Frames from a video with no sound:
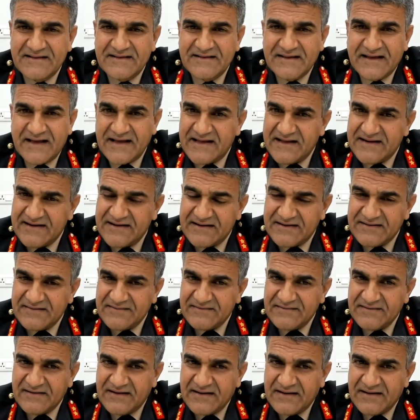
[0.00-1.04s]

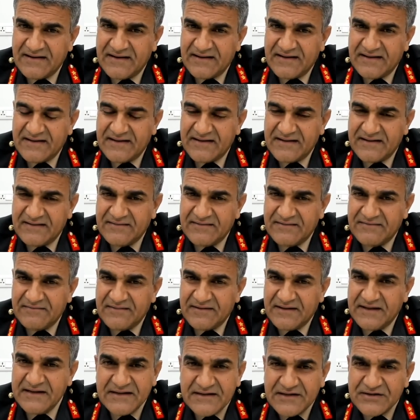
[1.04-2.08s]

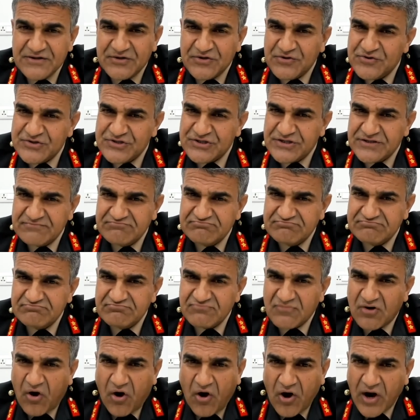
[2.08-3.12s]
And in conclusion,
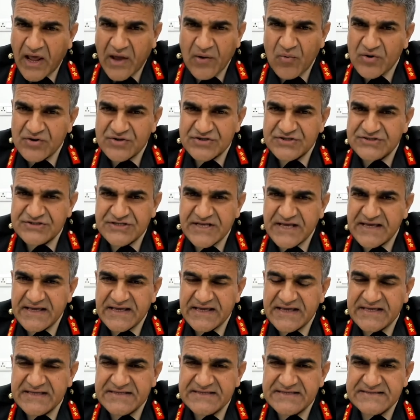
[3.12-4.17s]
all I want to say
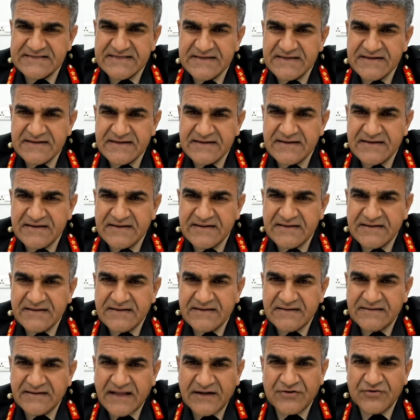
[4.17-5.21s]
is
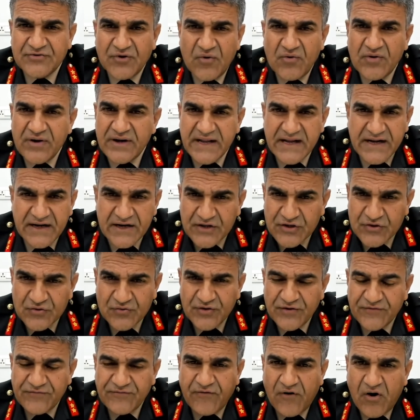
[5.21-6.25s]
that you don't need a
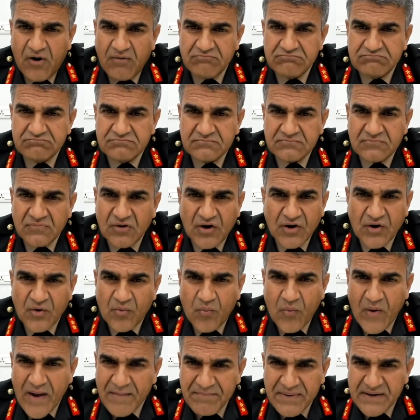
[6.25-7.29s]
uniform or a
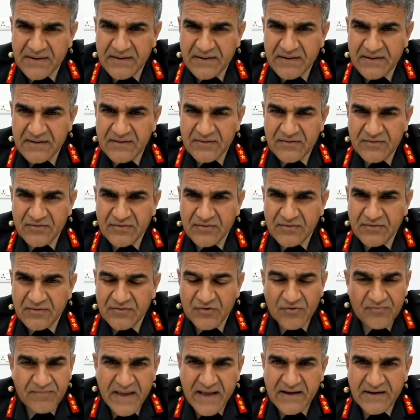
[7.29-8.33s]
weapon
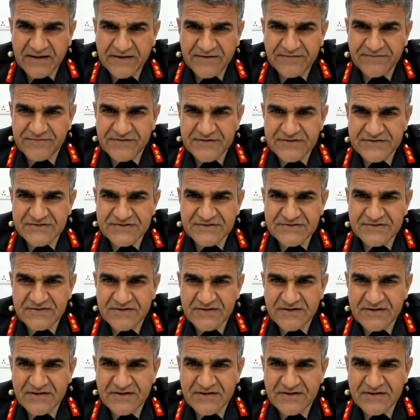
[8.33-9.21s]
to make a difference.